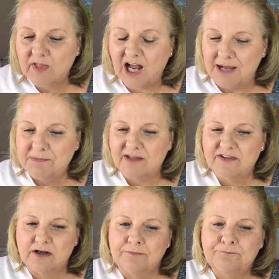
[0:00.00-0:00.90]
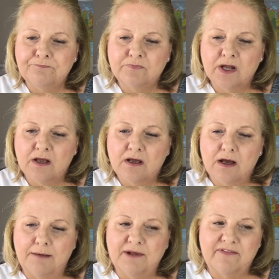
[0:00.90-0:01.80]
I'm not
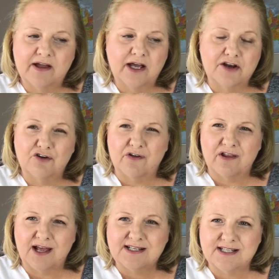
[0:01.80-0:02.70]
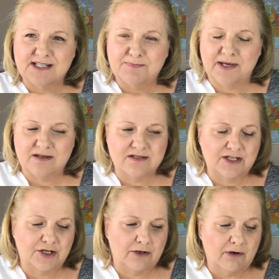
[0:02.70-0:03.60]
that kind of girl that likes to spend,
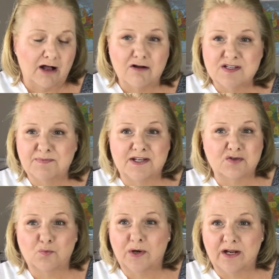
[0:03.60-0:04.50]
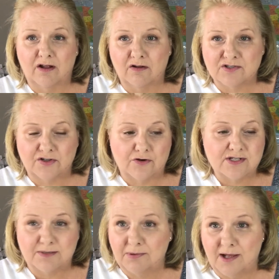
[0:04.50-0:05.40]
you know, I'll go spend $20 on art
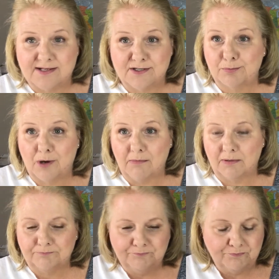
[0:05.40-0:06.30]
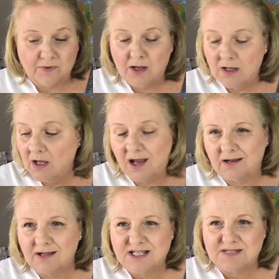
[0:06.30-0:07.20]
supplies, no problem. I
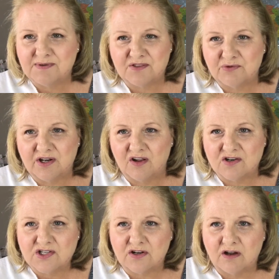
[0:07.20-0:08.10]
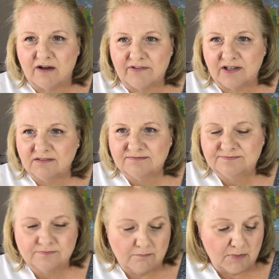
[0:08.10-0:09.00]
don't like to spend $3 on a coffee,
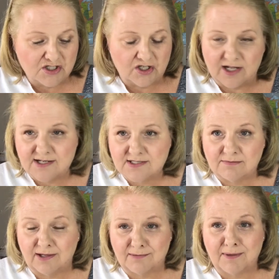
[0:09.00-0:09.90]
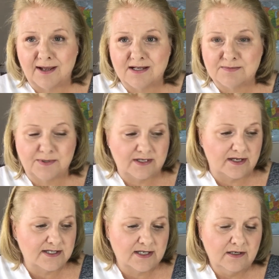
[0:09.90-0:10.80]
much less like my husband
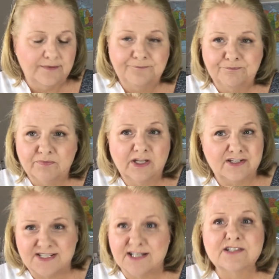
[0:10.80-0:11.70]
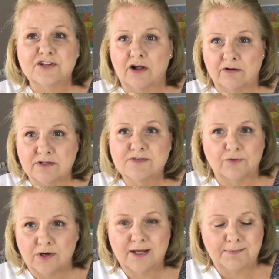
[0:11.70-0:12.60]
does, $6
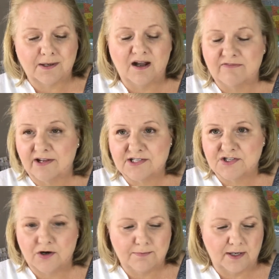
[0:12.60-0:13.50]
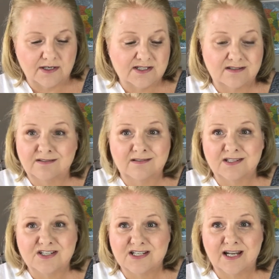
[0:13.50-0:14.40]
for a cup of coffee at Starbucks.
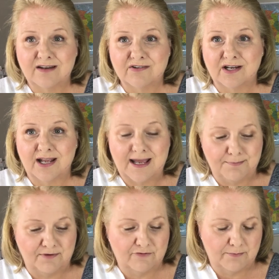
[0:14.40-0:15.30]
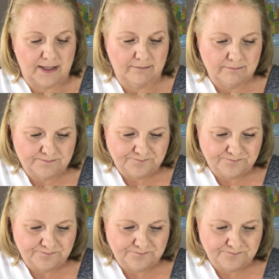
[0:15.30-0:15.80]
It just ain't never going to happen for me.